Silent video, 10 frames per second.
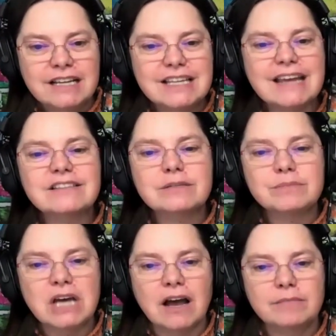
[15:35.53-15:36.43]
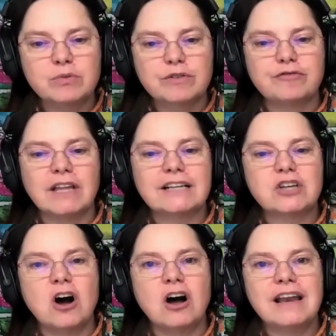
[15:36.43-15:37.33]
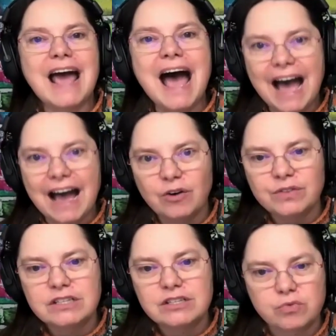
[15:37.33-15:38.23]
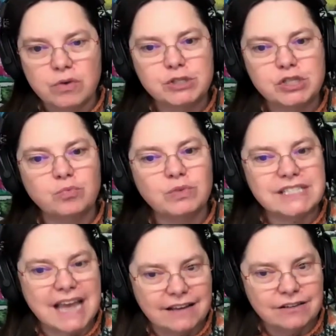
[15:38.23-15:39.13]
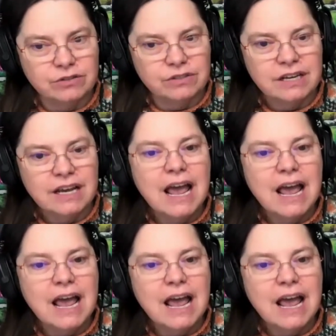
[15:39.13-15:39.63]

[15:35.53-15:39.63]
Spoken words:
take some time to reflect on how the disruption was handled